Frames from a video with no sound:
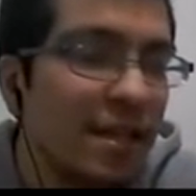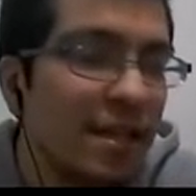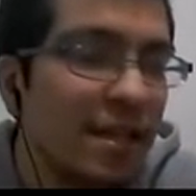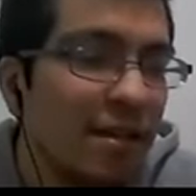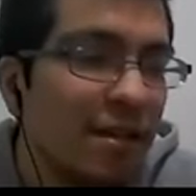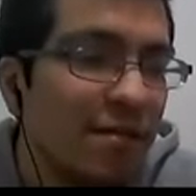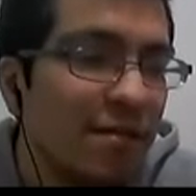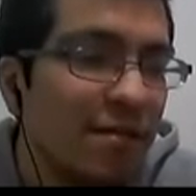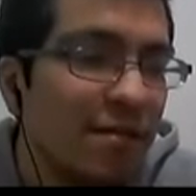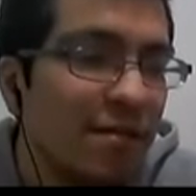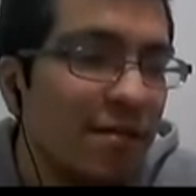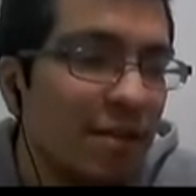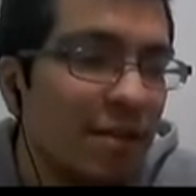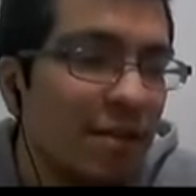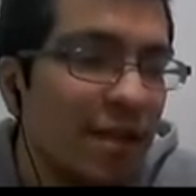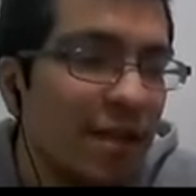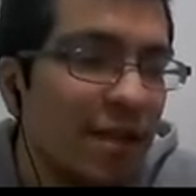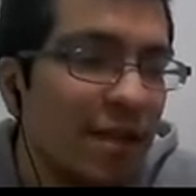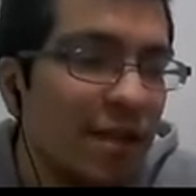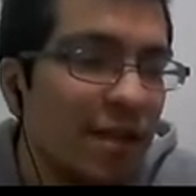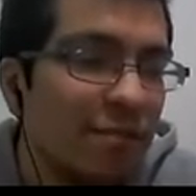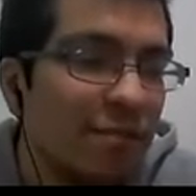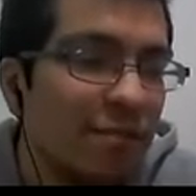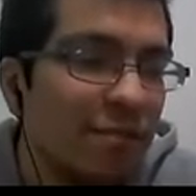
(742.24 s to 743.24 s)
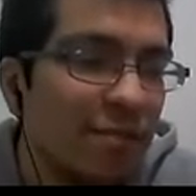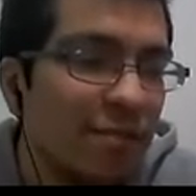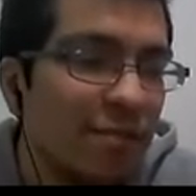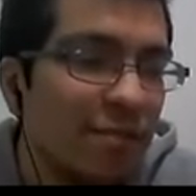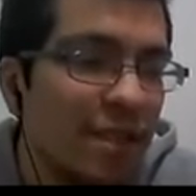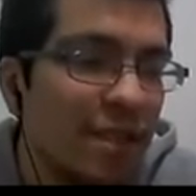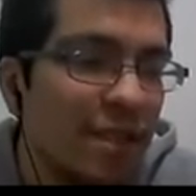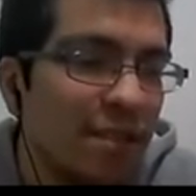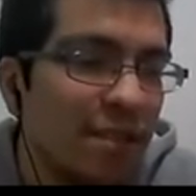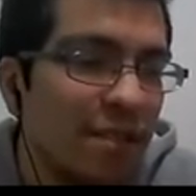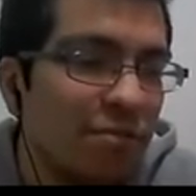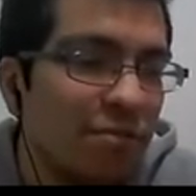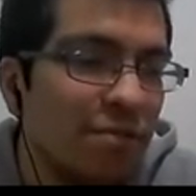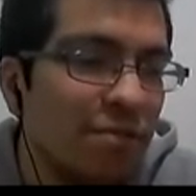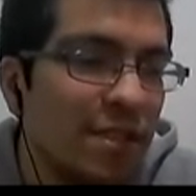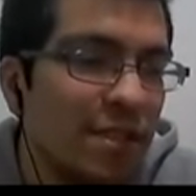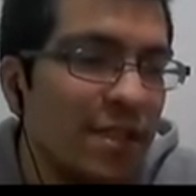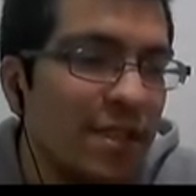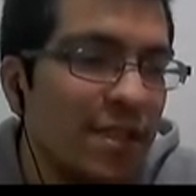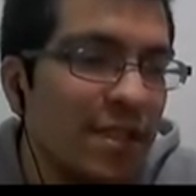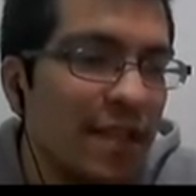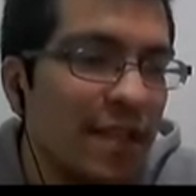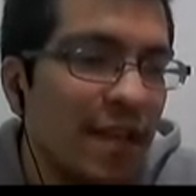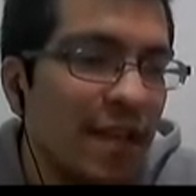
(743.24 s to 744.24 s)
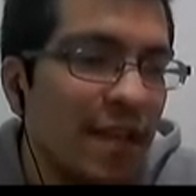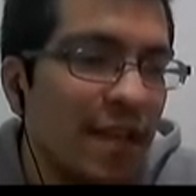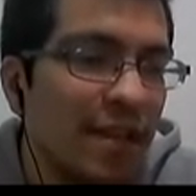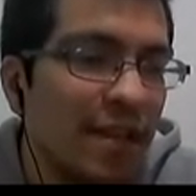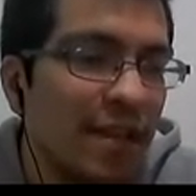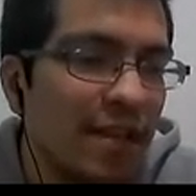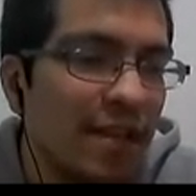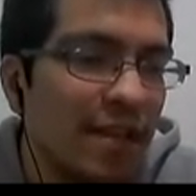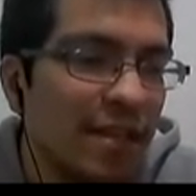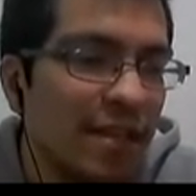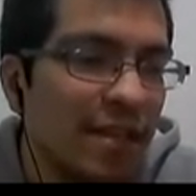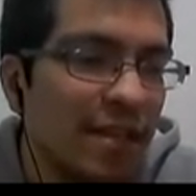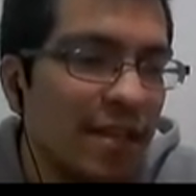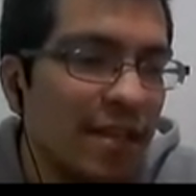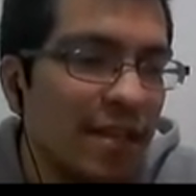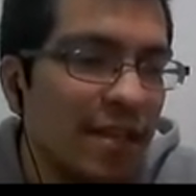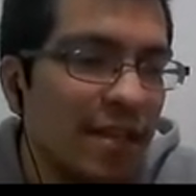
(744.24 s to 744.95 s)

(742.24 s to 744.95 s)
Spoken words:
For that, we need to install data shader.